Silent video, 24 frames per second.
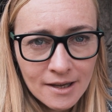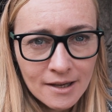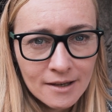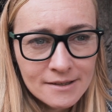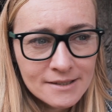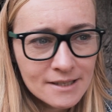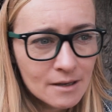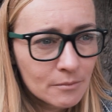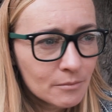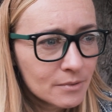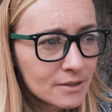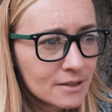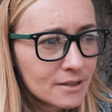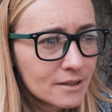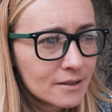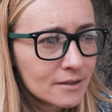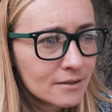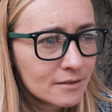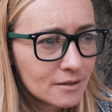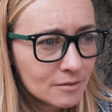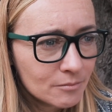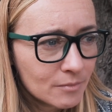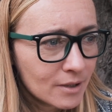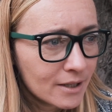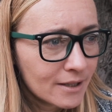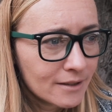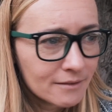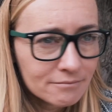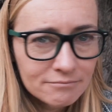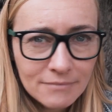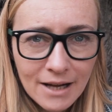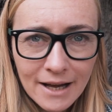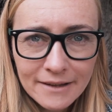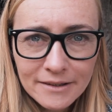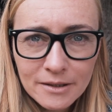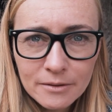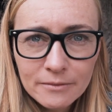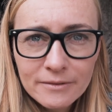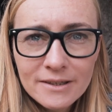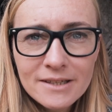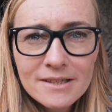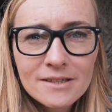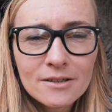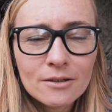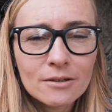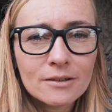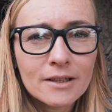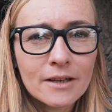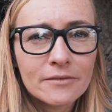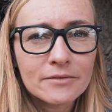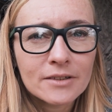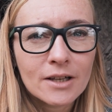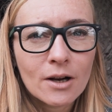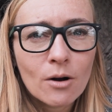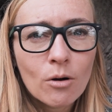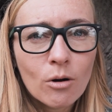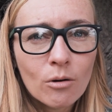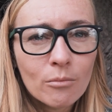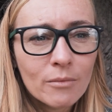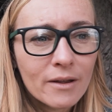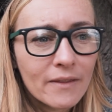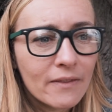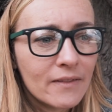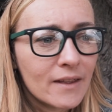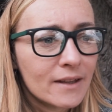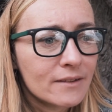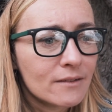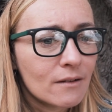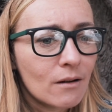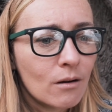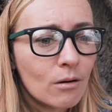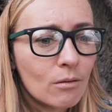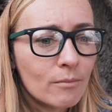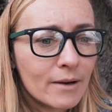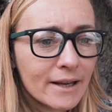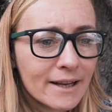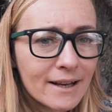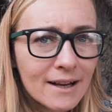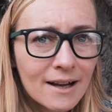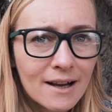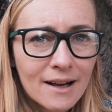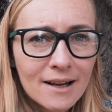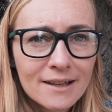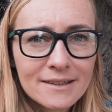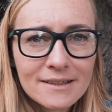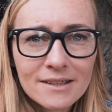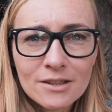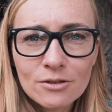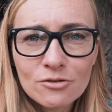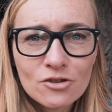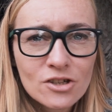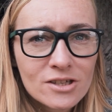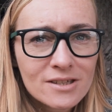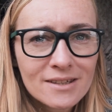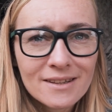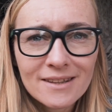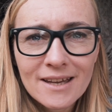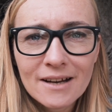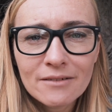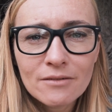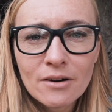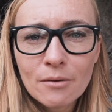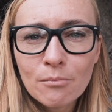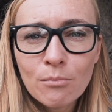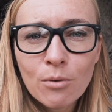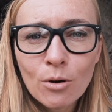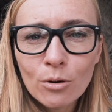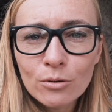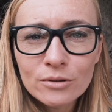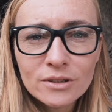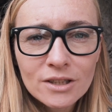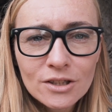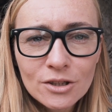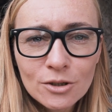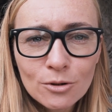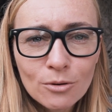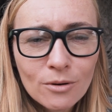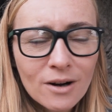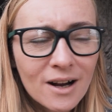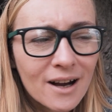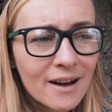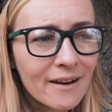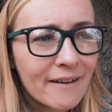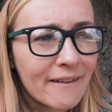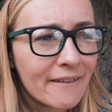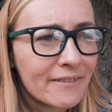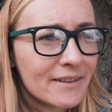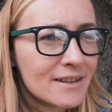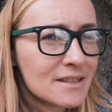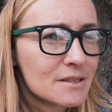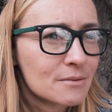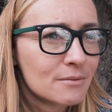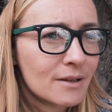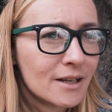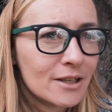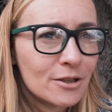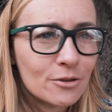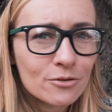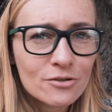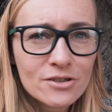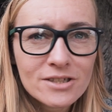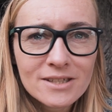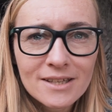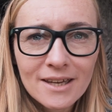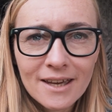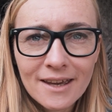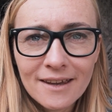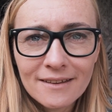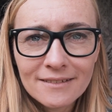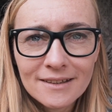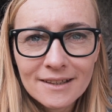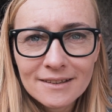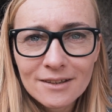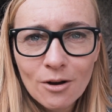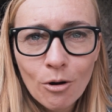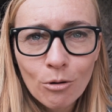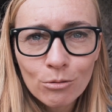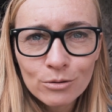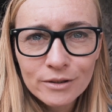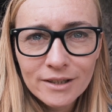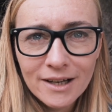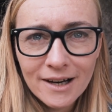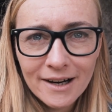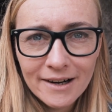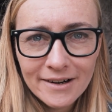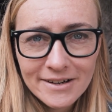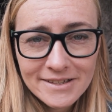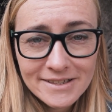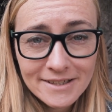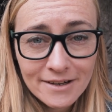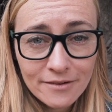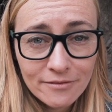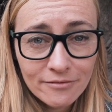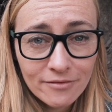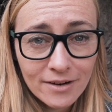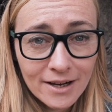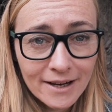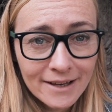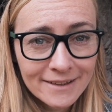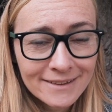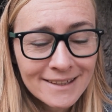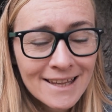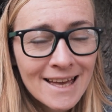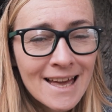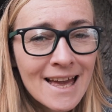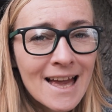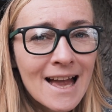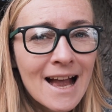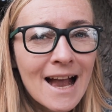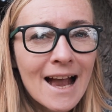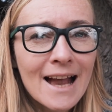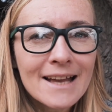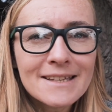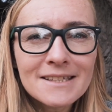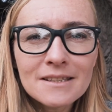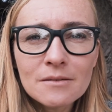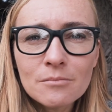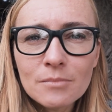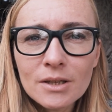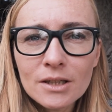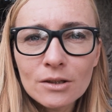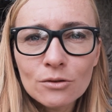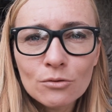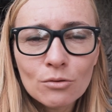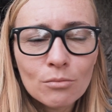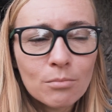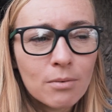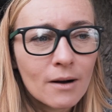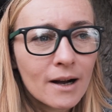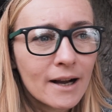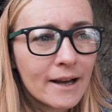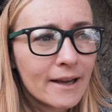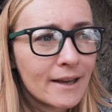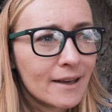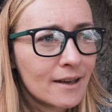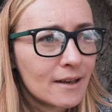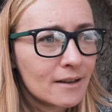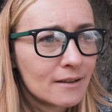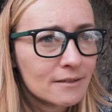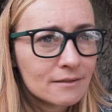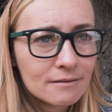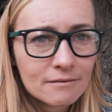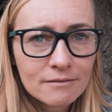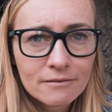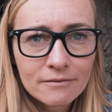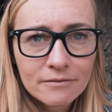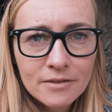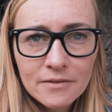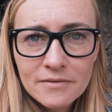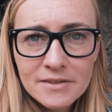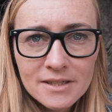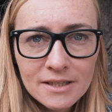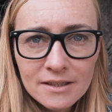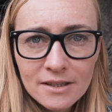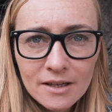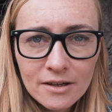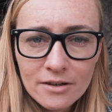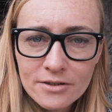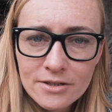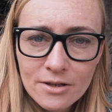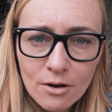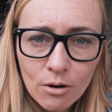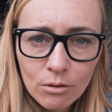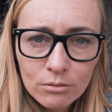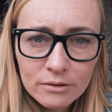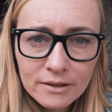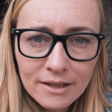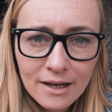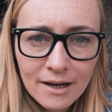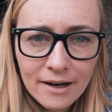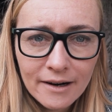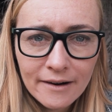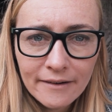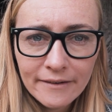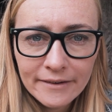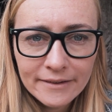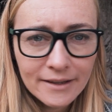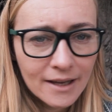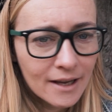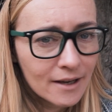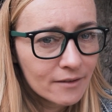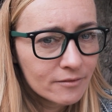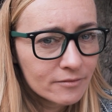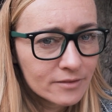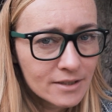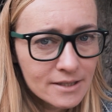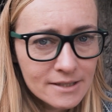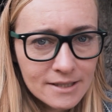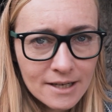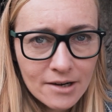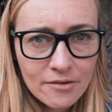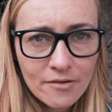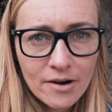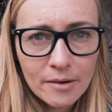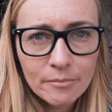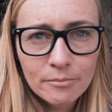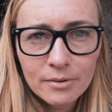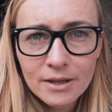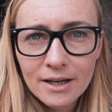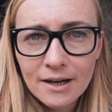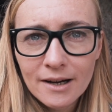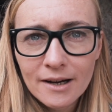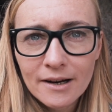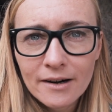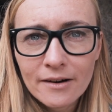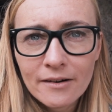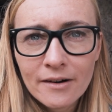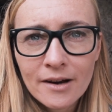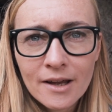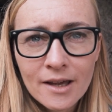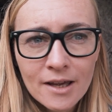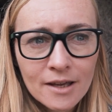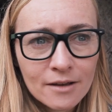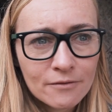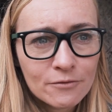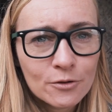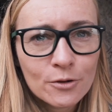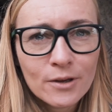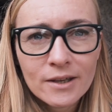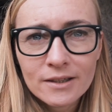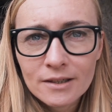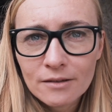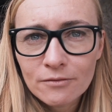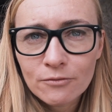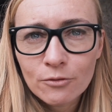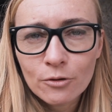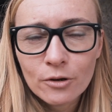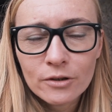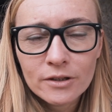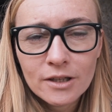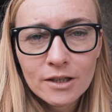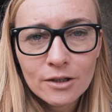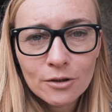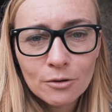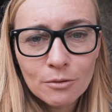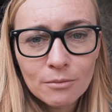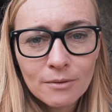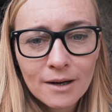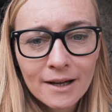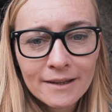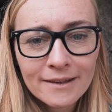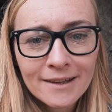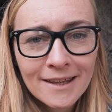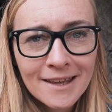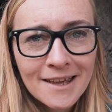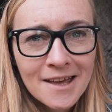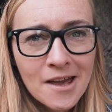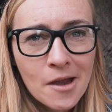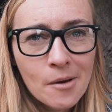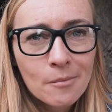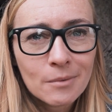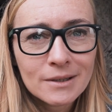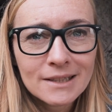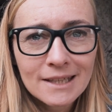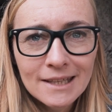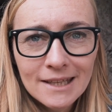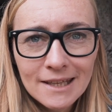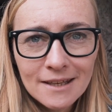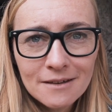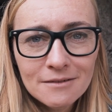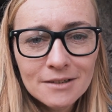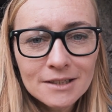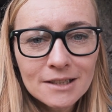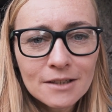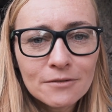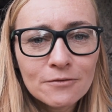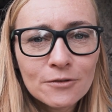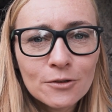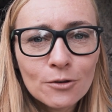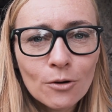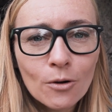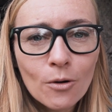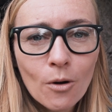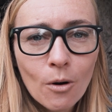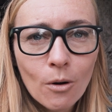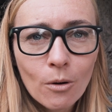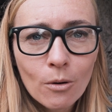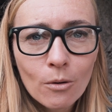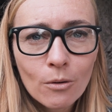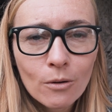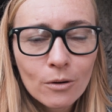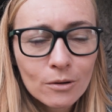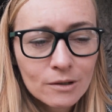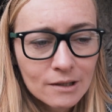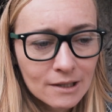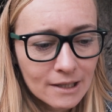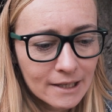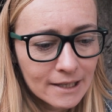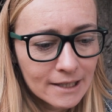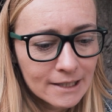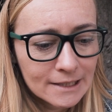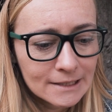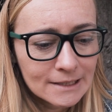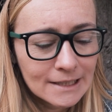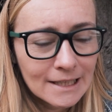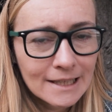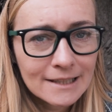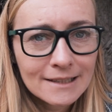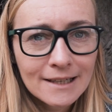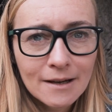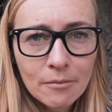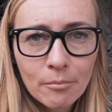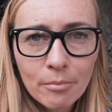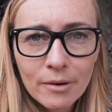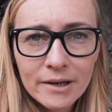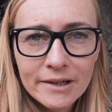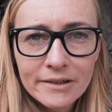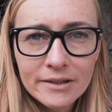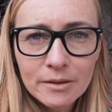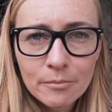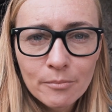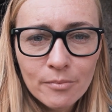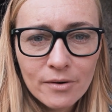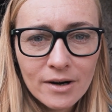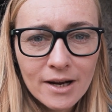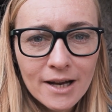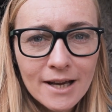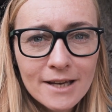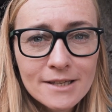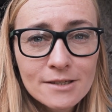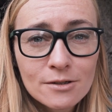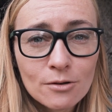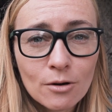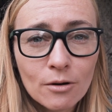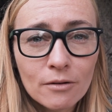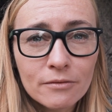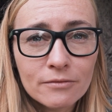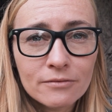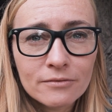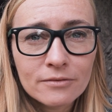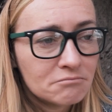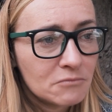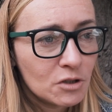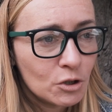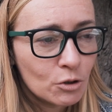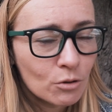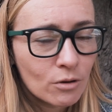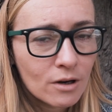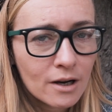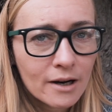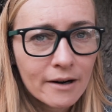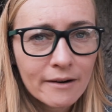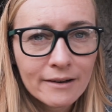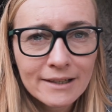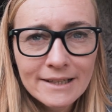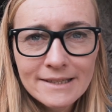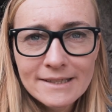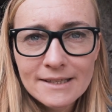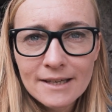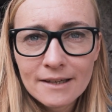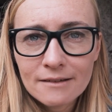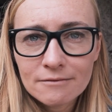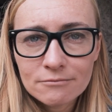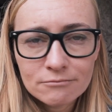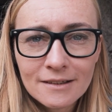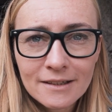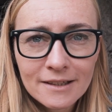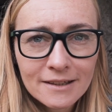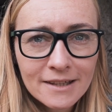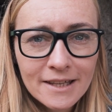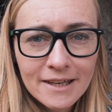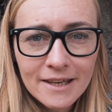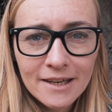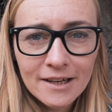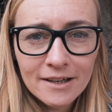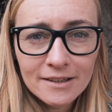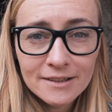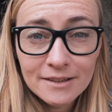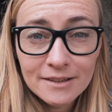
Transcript: Somebody in my other video left a comment that, oh my God, you just never bought a new car. That's why you're saying that old cars are fine. I didn't mean to buy a 15 years old car and have this crappy car if you can afford a new one. But even if you go online and compare the price of new car, let's say the year